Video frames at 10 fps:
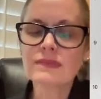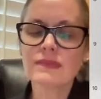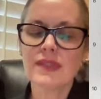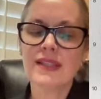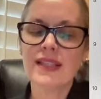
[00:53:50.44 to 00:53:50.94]

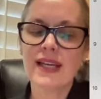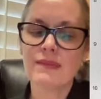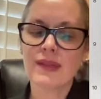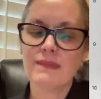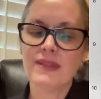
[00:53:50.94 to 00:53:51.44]
And
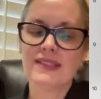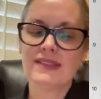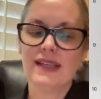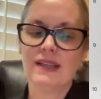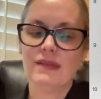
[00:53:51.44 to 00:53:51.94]
that means
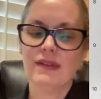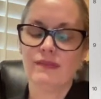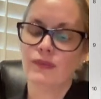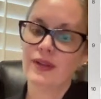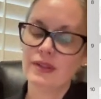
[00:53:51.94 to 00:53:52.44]
that
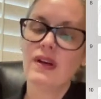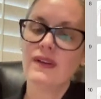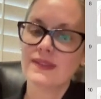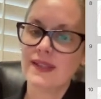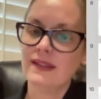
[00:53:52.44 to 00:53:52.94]
where the law
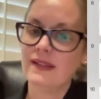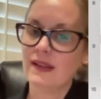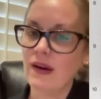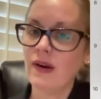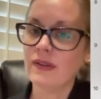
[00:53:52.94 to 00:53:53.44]
is silent,
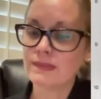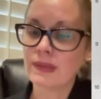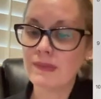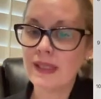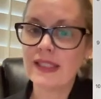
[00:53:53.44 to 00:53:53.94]
all is
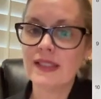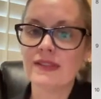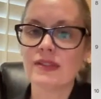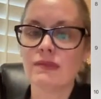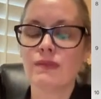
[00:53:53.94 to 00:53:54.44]
permitted.
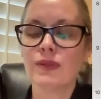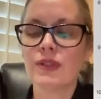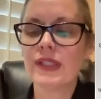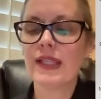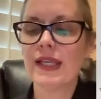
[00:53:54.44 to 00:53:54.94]
And so when we're
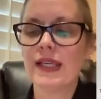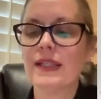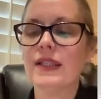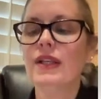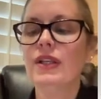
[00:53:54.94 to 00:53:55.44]
looking at
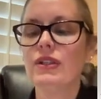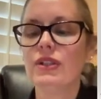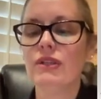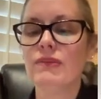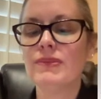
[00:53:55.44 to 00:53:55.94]

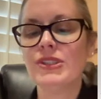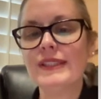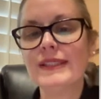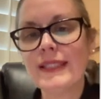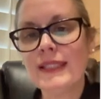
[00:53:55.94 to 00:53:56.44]
human machine
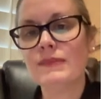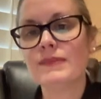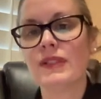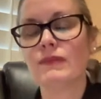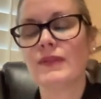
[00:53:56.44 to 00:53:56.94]

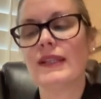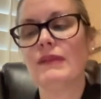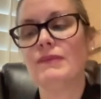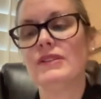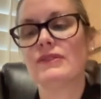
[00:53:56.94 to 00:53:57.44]
teams and what that
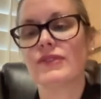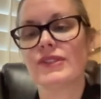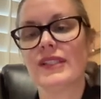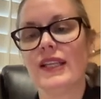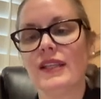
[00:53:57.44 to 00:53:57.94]
means for,
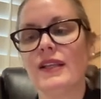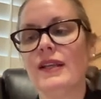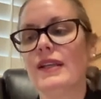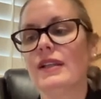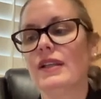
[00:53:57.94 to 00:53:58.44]
say,
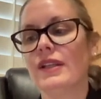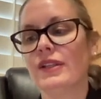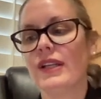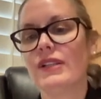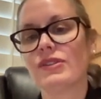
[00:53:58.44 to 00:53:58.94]

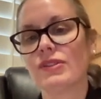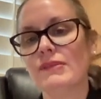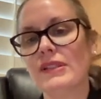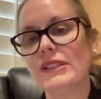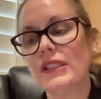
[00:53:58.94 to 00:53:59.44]
international
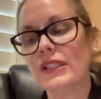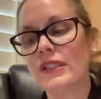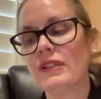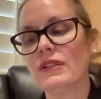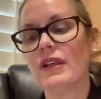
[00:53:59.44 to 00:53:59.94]

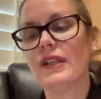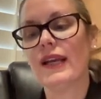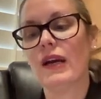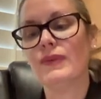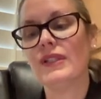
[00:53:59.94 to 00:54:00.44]
humanitarian law and
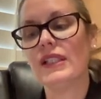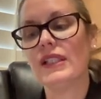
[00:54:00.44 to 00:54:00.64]
how we